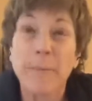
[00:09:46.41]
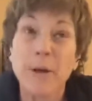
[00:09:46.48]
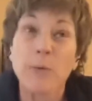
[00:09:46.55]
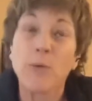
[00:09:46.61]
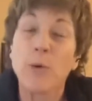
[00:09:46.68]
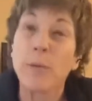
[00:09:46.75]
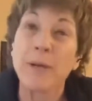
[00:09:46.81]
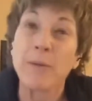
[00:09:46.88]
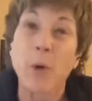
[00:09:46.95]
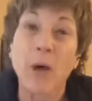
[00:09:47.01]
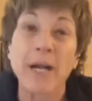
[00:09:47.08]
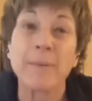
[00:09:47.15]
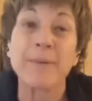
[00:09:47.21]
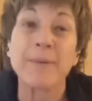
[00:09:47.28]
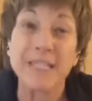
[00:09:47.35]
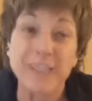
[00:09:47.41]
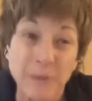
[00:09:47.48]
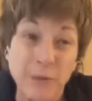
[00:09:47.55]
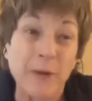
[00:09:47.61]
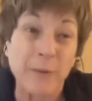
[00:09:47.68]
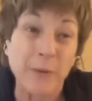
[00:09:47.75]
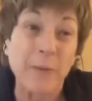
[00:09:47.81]
But what we want
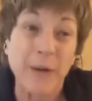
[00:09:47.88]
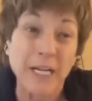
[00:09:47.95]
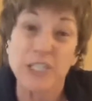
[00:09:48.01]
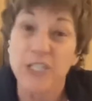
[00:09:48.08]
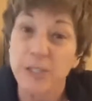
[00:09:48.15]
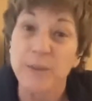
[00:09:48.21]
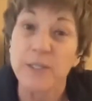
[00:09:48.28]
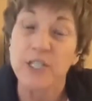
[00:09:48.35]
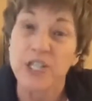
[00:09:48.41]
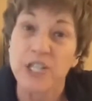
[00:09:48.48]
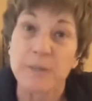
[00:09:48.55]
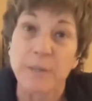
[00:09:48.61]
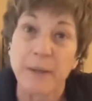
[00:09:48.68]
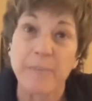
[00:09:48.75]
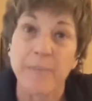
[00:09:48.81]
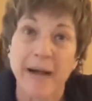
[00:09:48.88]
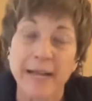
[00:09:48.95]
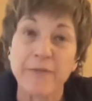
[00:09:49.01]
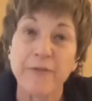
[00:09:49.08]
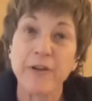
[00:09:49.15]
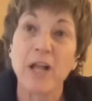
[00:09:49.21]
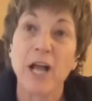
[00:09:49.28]
to do is just be
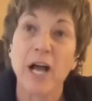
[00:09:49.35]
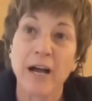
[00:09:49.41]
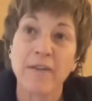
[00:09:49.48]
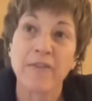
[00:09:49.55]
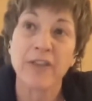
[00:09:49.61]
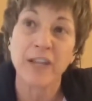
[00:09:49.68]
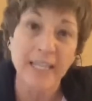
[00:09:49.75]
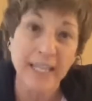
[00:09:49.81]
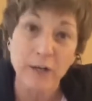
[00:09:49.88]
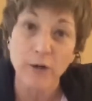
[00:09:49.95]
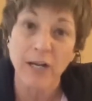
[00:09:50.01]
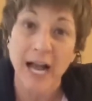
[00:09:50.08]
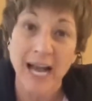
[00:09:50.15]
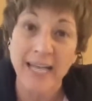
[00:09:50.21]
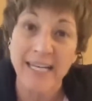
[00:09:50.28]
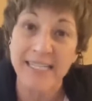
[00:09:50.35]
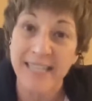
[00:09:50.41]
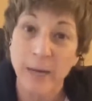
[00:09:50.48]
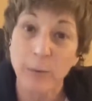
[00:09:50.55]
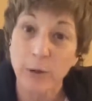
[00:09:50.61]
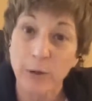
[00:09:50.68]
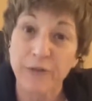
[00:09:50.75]
mindful of the little guys
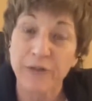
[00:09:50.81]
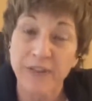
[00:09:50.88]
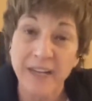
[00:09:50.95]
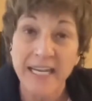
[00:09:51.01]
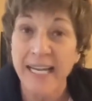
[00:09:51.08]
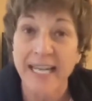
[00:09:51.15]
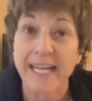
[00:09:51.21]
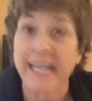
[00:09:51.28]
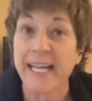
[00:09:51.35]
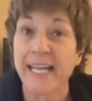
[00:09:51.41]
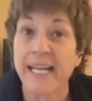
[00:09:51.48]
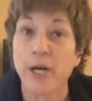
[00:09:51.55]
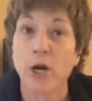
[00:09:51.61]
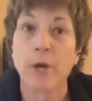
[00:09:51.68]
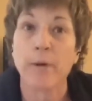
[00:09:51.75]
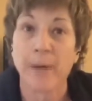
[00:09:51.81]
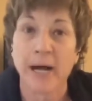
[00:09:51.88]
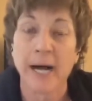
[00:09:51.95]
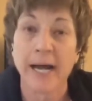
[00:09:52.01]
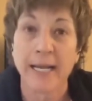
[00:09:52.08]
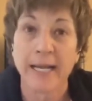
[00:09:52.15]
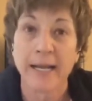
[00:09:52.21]
that we're feeding in our
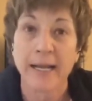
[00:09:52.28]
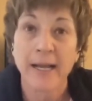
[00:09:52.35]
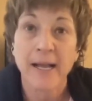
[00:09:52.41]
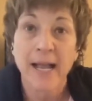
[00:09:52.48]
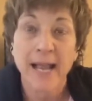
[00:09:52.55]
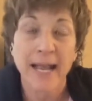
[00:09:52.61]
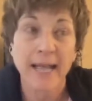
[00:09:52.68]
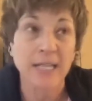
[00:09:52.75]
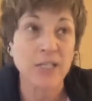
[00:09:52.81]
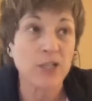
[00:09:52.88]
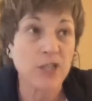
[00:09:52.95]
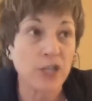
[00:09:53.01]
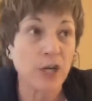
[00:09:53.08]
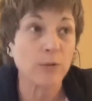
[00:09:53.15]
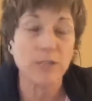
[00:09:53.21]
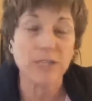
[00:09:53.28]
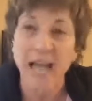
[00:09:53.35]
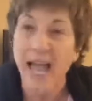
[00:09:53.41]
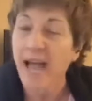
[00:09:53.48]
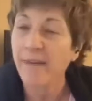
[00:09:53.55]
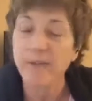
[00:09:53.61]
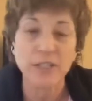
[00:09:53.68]
body. And so to
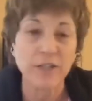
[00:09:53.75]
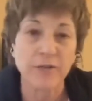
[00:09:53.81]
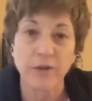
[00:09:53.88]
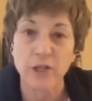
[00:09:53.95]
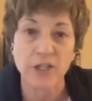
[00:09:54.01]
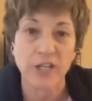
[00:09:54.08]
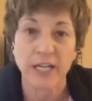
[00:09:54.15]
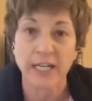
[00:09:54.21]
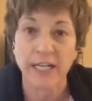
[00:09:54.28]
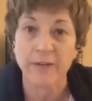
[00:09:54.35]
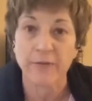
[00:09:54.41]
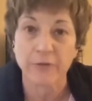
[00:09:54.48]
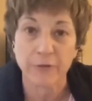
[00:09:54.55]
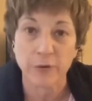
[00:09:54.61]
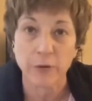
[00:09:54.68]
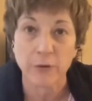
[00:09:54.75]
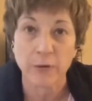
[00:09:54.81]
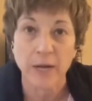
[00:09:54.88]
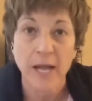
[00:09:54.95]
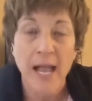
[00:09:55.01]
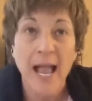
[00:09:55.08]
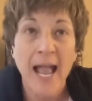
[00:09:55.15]
have a diversity of food.
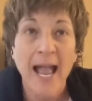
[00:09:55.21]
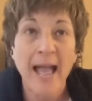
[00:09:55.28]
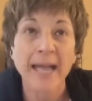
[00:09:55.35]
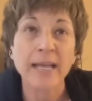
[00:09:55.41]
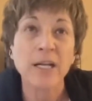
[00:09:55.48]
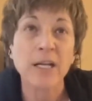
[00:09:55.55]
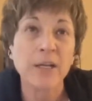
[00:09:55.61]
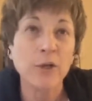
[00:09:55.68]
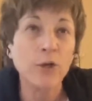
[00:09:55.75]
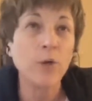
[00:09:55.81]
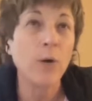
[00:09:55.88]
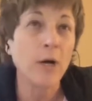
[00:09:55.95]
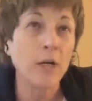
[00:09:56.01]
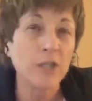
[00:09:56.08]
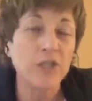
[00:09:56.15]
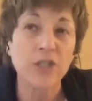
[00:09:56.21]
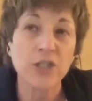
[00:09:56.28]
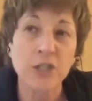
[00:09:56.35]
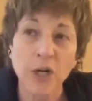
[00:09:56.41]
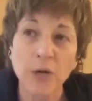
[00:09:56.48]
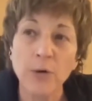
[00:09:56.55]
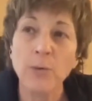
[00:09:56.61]
And you are
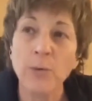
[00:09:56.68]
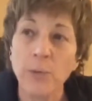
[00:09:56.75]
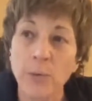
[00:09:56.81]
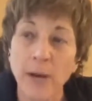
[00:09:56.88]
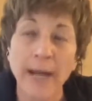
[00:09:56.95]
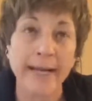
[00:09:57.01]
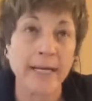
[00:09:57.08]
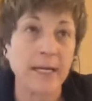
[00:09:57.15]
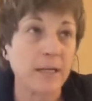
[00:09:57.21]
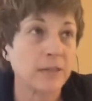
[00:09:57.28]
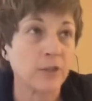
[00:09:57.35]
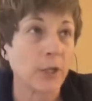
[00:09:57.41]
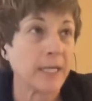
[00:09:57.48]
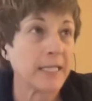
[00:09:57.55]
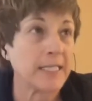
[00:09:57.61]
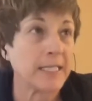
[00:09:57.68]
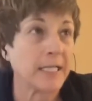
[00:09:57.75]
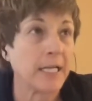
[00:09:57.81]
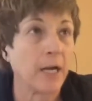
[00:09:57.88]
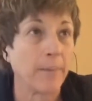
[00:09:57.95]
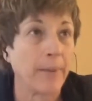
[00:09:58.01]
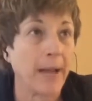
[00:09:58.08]
so right, Tracy,
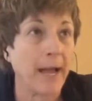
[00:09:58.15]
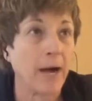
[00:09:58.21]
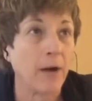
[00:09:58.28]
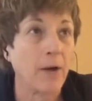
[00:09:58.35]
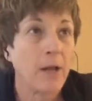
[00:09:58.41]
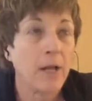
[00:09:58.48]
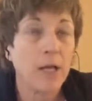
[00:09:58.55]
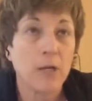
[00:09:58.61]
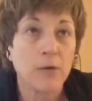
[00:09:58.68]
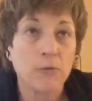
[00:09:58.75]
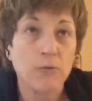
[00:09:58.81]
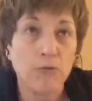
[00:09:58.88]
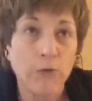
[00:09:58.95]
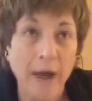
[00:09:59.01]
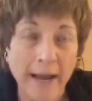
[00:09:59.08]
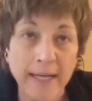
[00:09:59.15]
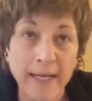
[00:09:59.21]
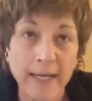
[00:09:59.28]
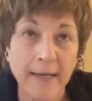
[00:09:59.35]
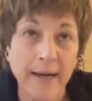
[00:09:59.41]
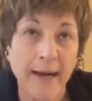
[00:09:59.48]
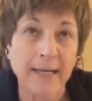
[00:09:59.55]
about
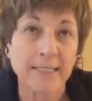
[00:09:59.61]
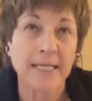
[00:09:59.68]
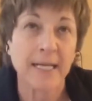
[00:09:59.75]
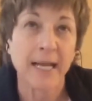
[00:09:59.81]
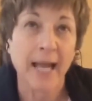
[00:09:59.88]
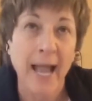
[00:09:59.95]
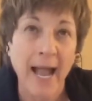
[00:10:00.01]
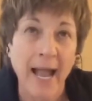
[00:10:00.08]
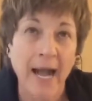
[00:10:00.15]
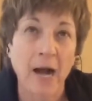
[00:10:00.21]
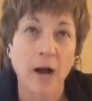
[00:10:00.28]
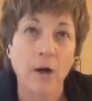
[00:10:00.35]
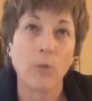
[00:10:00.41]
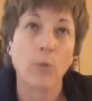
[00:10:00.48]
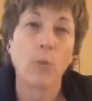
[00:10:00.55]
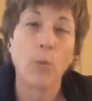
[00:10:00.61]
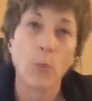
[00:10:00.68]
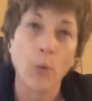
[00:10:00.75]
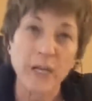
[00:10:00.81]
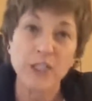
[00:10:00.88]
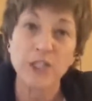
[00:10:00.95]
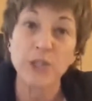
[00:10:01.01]
recognizing how
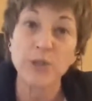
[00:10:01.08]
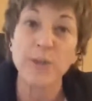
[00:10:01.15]
what you